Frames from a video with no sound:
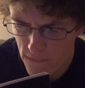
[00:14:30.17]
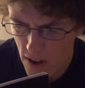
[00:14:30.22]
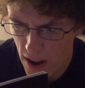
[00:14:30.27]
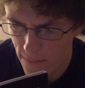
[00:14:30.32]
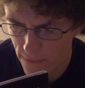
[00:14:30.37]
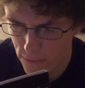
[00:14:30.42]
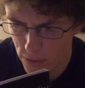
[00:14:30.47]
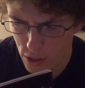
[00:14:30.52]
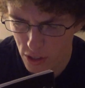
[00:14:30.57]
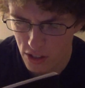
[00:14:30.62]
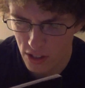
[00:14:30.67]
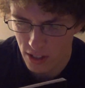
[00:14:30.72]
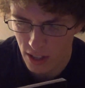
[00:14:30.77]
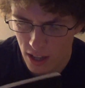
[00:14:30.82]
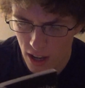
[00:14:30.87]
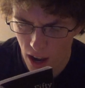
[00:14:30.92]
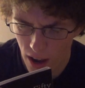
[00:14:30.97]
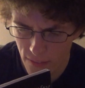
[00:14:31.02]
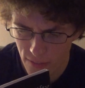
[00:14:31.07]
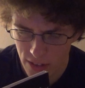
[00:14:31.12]
headfirst into
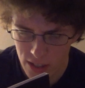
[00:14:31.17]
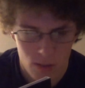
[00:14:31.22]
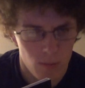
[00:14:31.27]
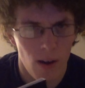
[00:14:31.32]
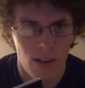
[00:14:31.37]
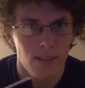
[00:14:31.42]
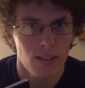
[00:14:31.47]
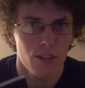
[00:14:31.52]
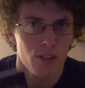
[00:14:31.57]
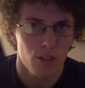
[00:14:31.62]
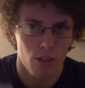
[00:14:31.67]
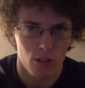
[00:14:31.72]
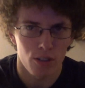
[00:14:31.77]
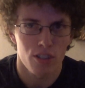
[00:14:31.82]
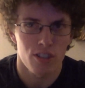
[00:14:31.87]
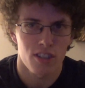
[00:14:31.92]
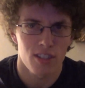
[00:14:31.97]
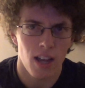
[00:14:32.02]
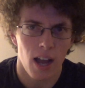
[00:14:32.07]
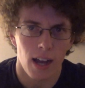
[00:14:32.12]
the office. Wow, this girl
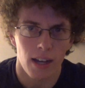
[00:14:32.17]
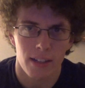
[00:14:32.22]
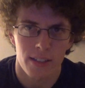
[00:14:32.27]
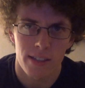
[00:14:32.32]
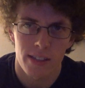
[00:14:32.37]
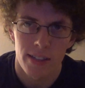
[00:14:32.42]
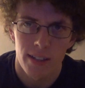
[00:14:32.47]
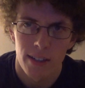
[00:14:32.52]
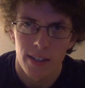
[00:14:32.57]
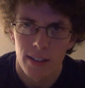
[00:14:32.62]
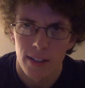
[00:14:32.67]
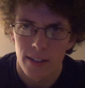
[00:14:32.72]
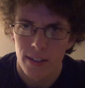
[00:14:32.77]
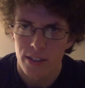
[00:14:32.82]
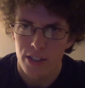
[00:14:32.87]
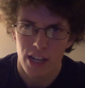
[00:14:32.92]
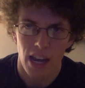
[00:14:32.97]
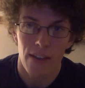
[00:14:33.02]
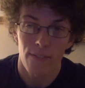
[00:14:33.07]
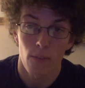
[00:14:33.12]
sucks.
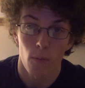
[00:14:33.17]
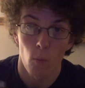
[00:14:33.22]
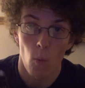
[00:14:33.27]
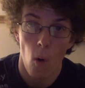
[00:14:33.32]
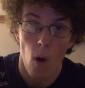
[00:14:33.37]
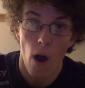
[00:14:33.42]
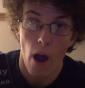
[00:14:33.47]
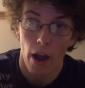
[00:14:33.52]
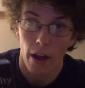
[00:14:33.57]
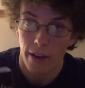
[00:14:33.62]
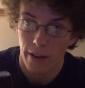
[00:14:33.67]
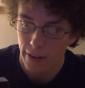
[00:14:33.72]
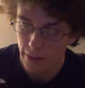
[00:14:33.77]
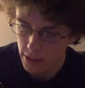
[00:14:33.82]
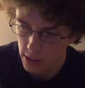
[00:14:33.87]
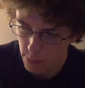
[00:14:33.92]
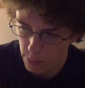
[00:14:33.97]
She can't even walk. It's